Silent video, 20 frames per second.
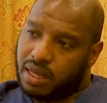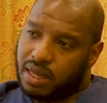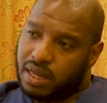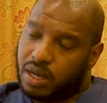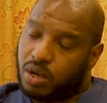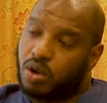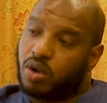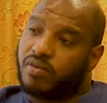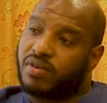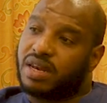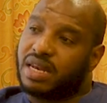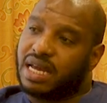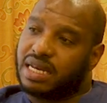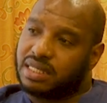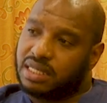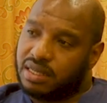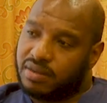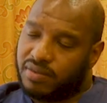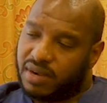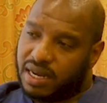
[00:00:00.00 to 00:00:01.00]
the
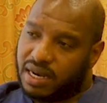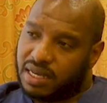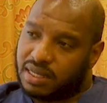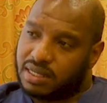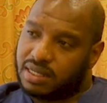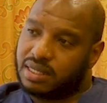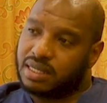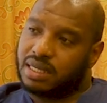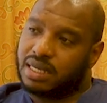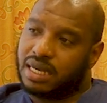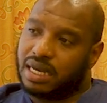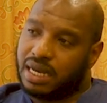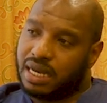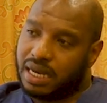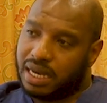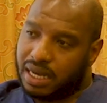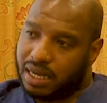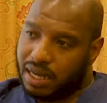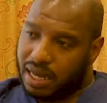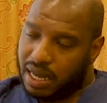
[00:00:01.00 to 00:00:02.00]
COVID-19 virus
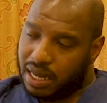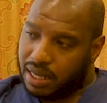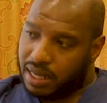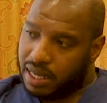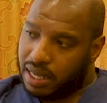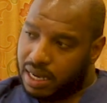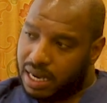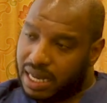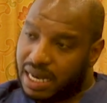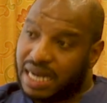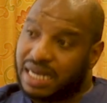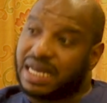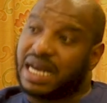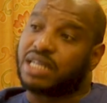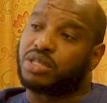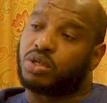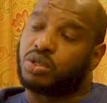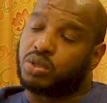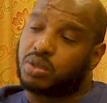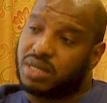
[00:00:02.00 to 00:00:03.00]
can
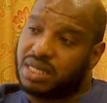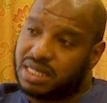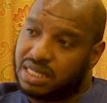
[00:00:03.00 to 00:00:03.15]
attach onto